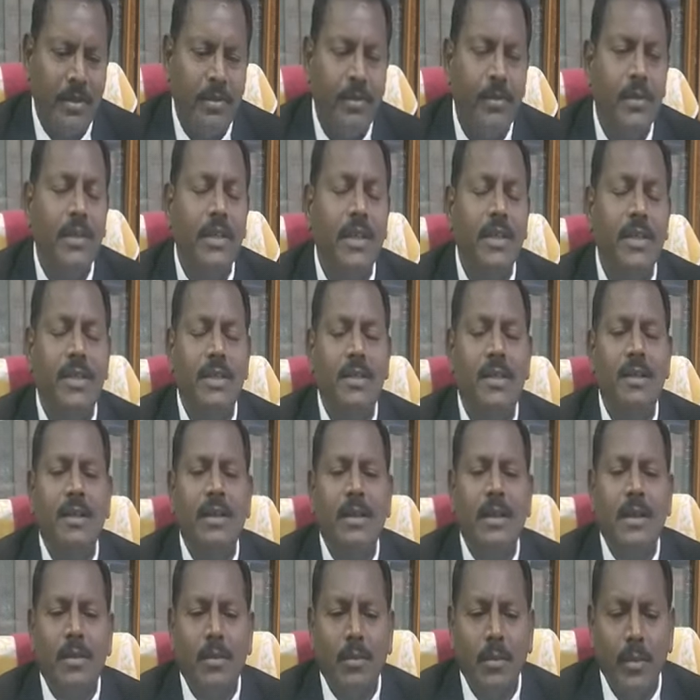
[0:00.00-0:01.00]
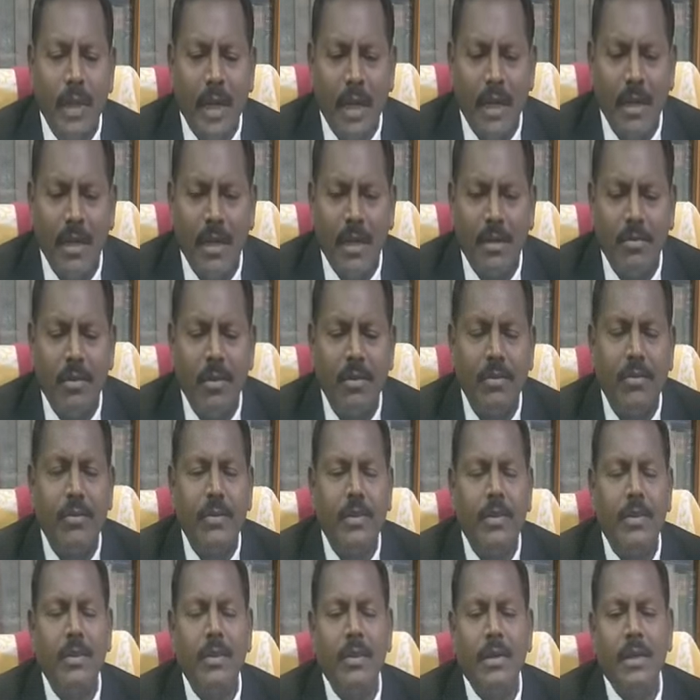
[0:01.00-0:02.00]
With this backdrop of
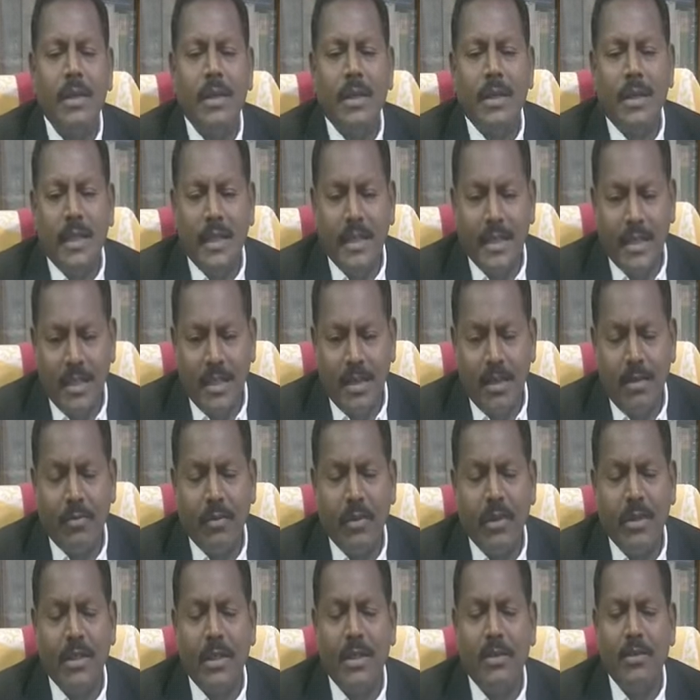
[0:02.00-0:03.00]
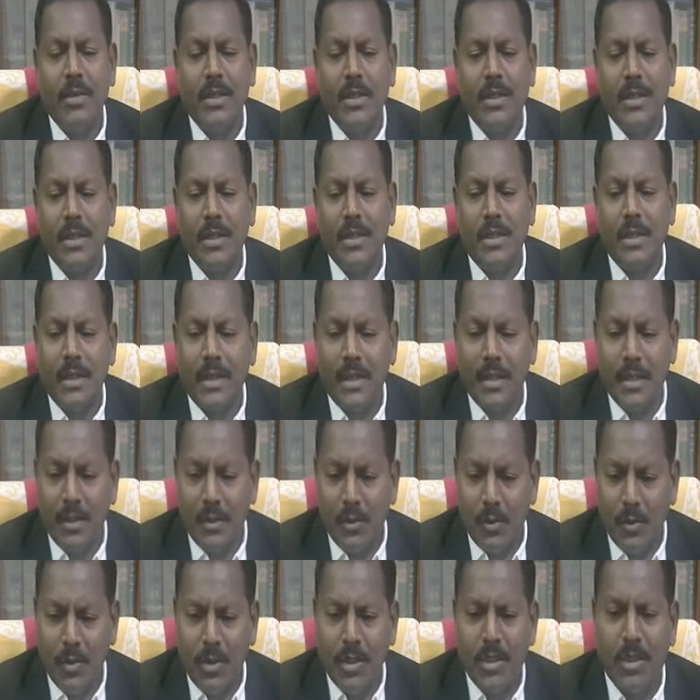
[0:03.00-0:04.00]
uh, the history of reservations and the
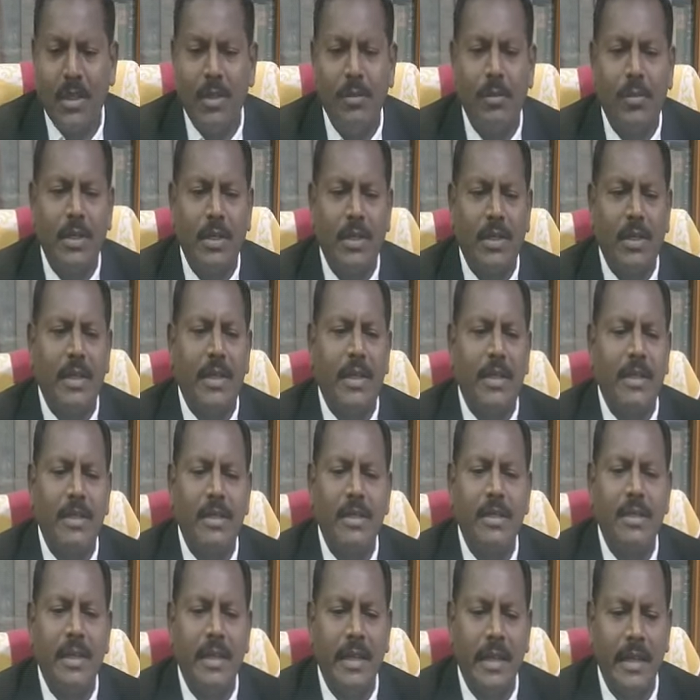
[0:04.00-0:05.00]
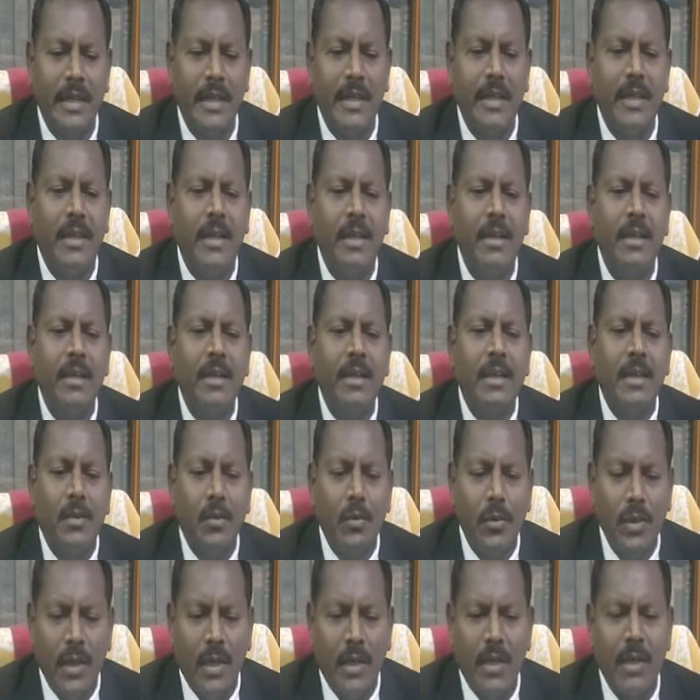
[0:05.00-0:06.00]
judicial precedents in India,
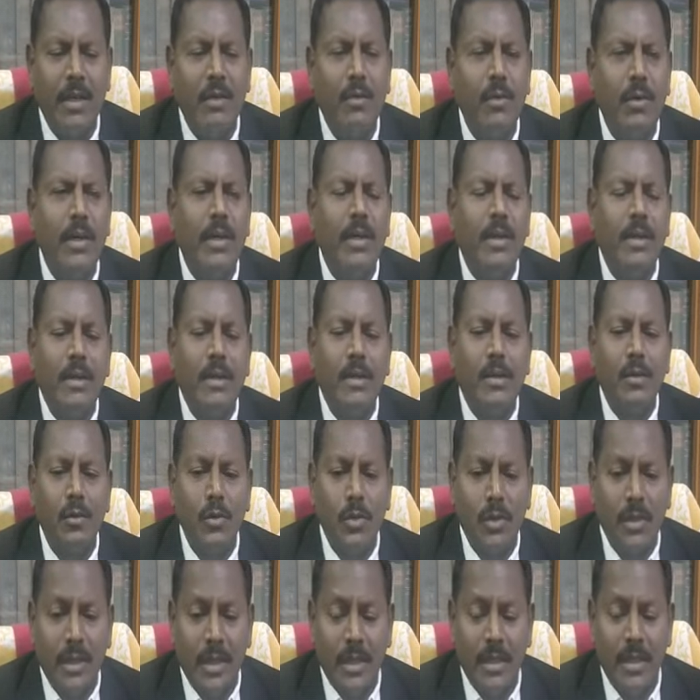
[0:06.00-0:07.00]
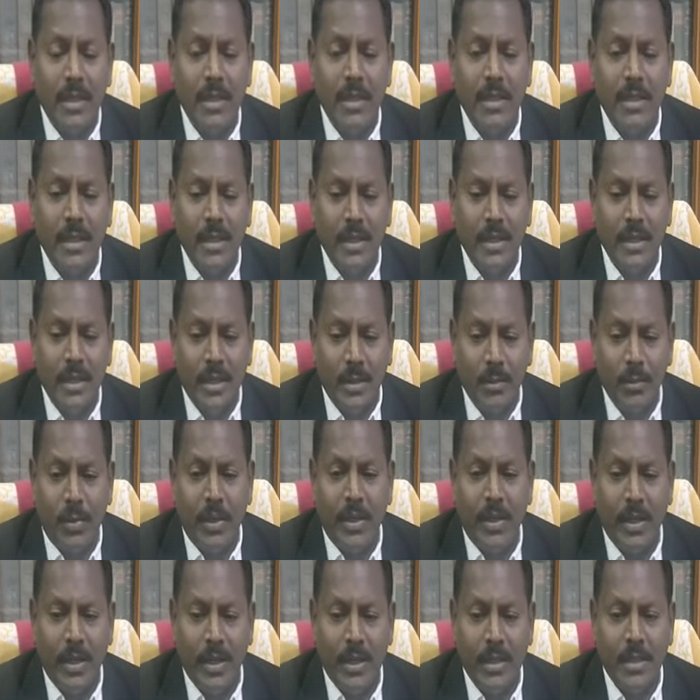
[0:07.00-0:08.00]
we are required to study the
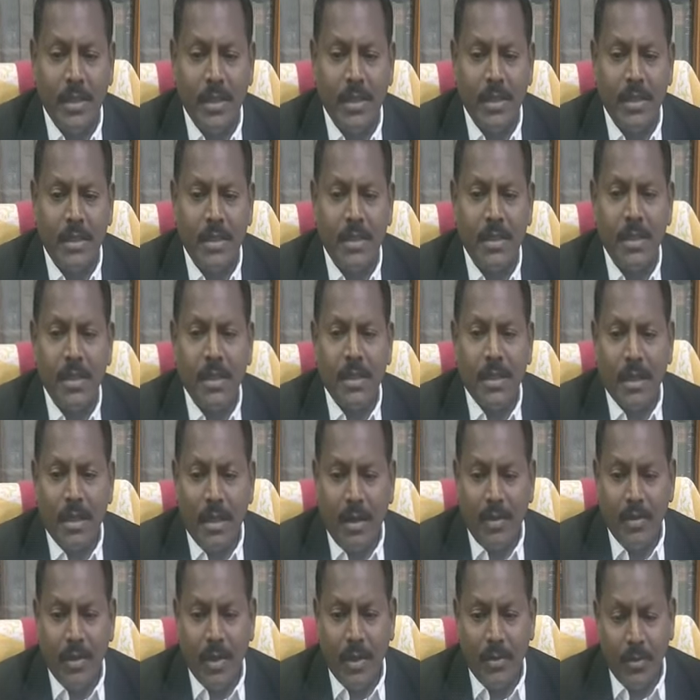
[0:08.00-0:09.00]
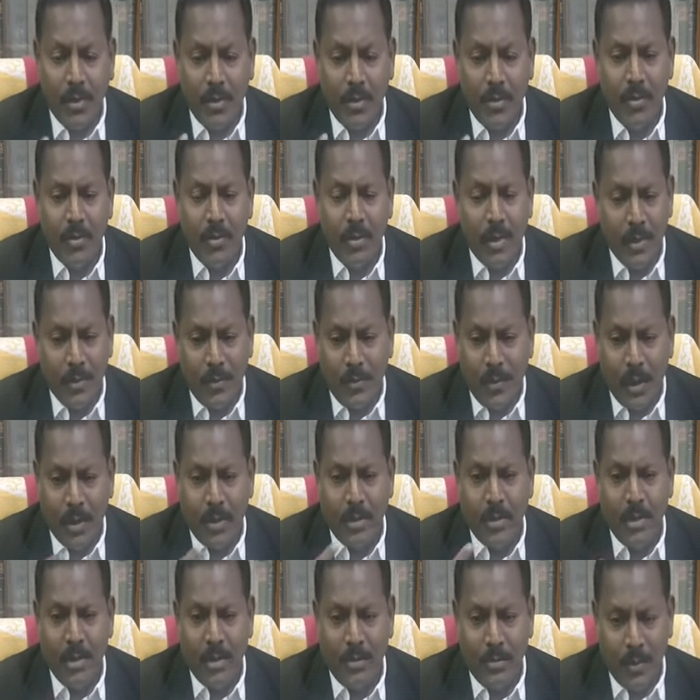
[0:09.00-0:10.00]
implications of the above of
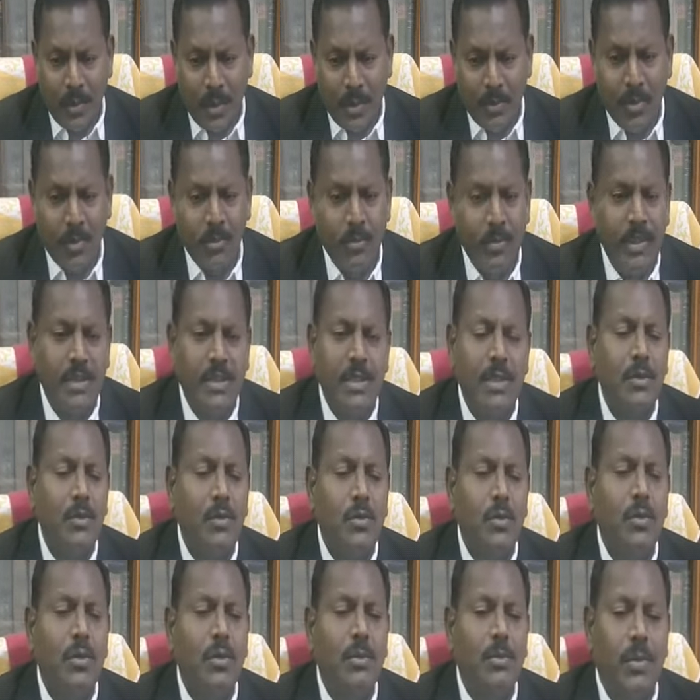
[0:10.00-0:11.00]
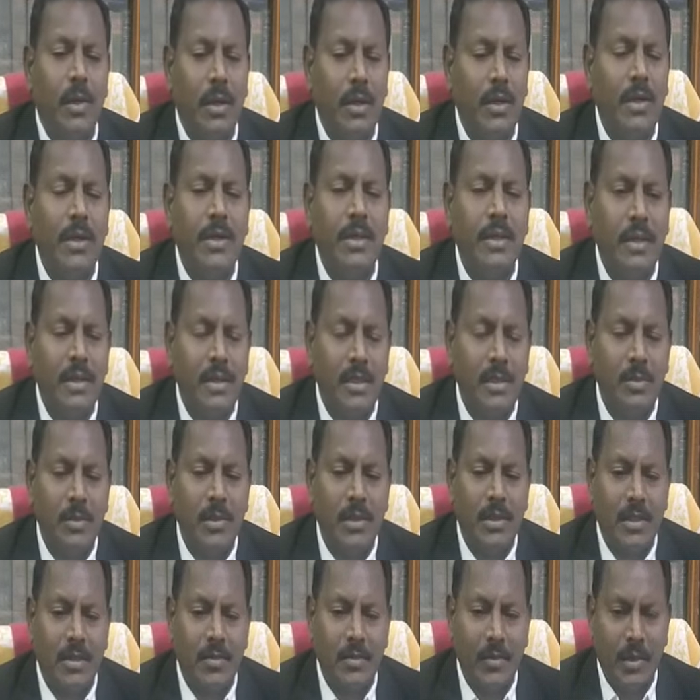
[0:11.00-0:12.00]
what the above mentioned two important
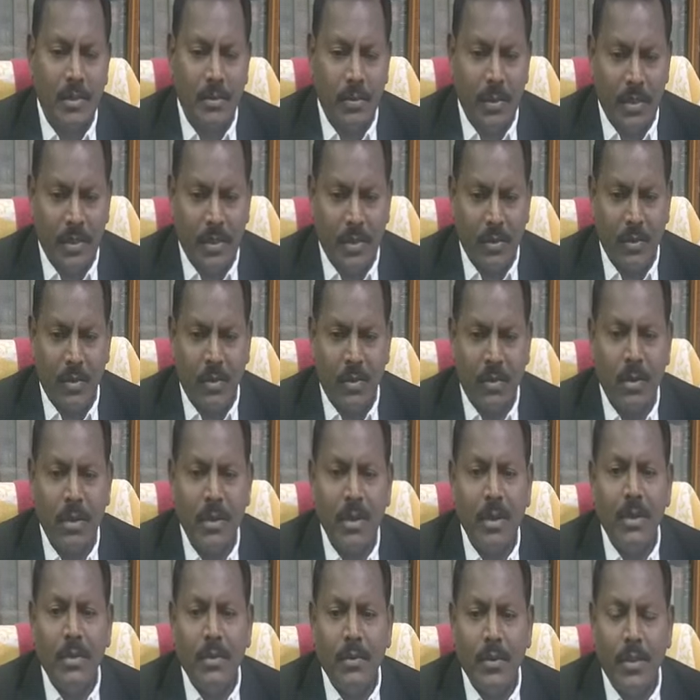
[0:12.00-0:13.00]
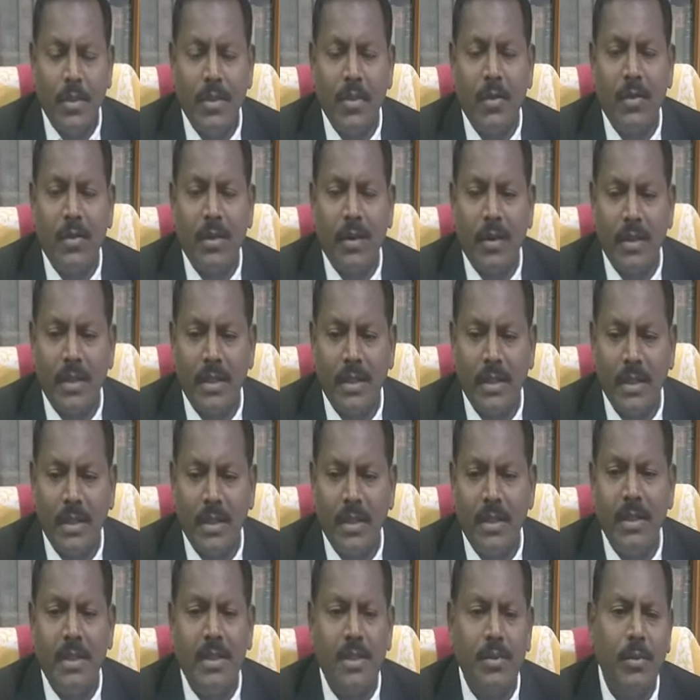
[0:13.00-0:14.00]
judgments of the apex court, which have got
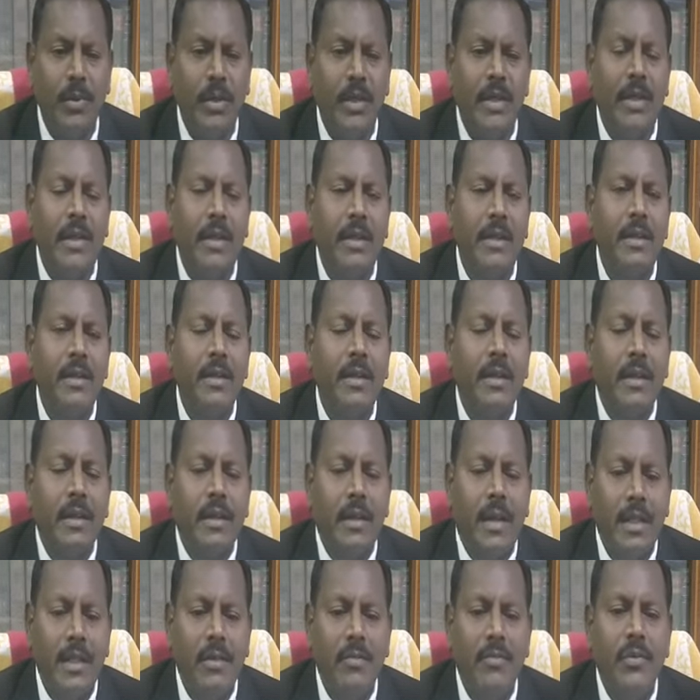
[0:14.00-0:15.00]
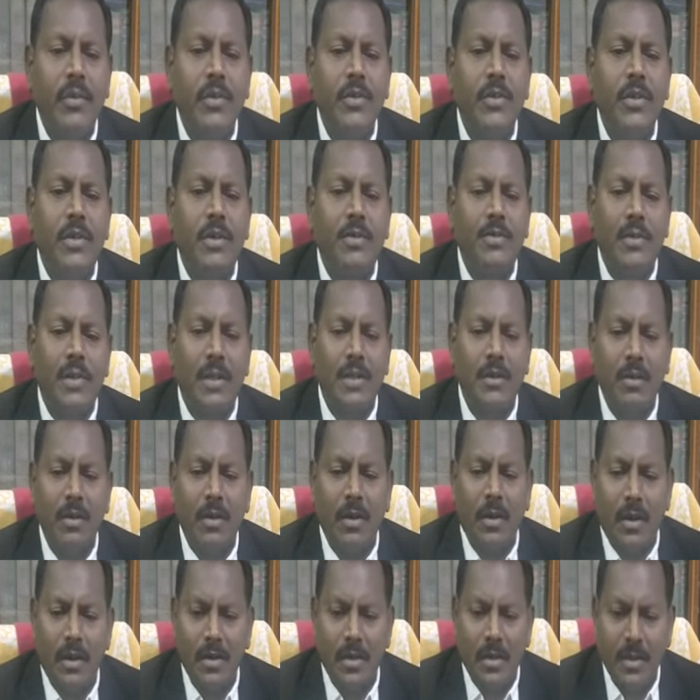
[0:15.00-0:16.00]
serious bearing on the future of
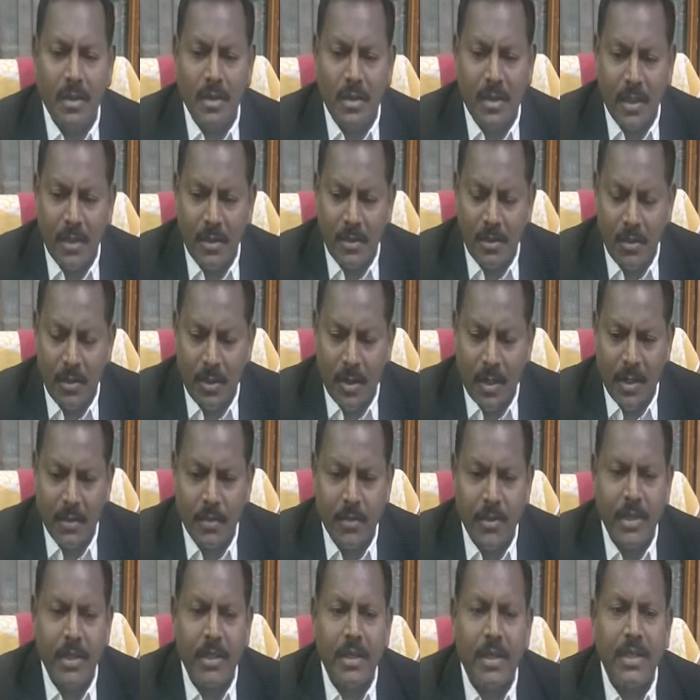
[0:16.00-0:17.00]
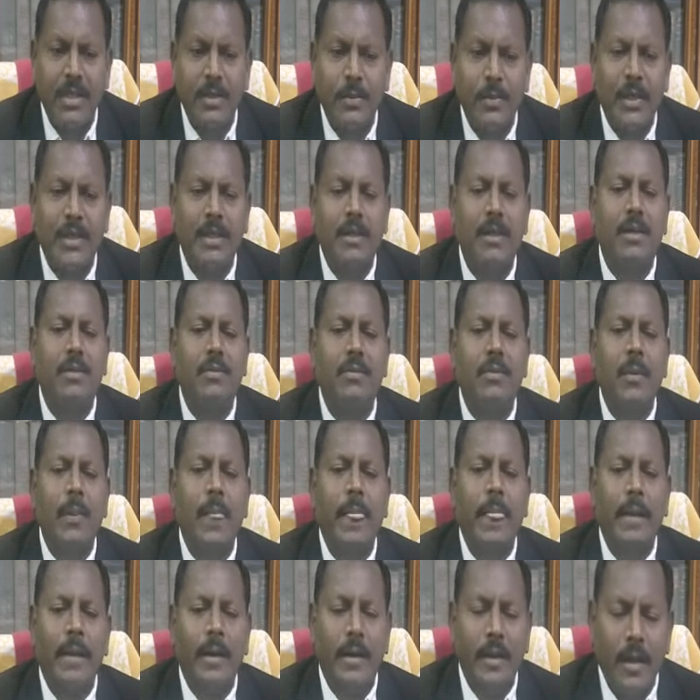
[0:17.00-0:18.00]
scheduled castes and scheduled tribes in respect of
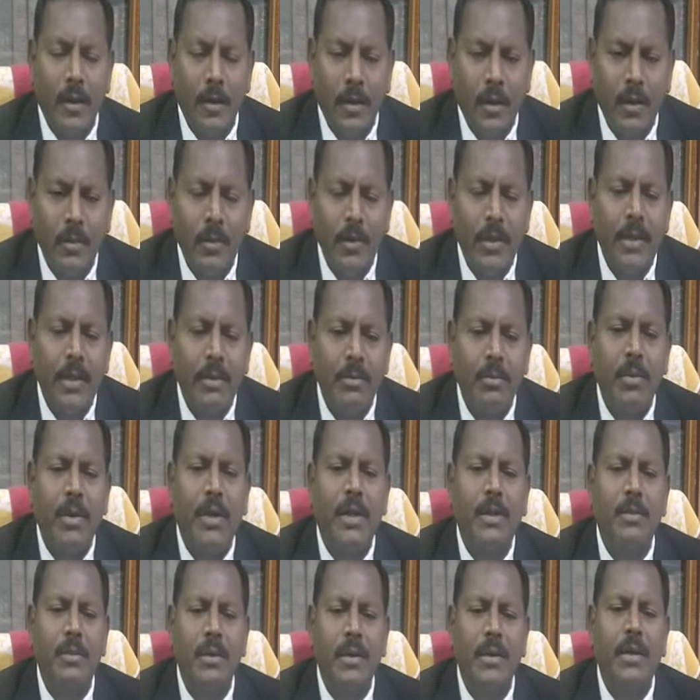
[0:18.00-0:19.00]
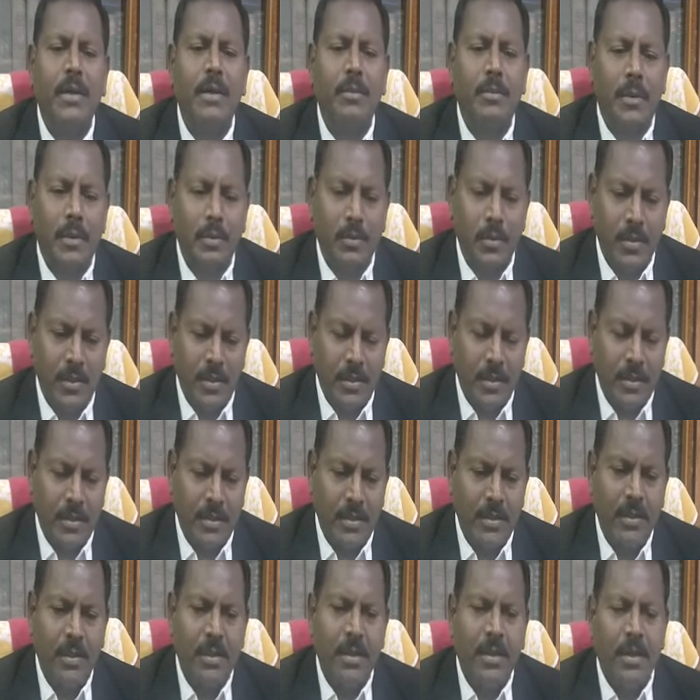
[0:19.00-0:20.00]
government employment and promotions.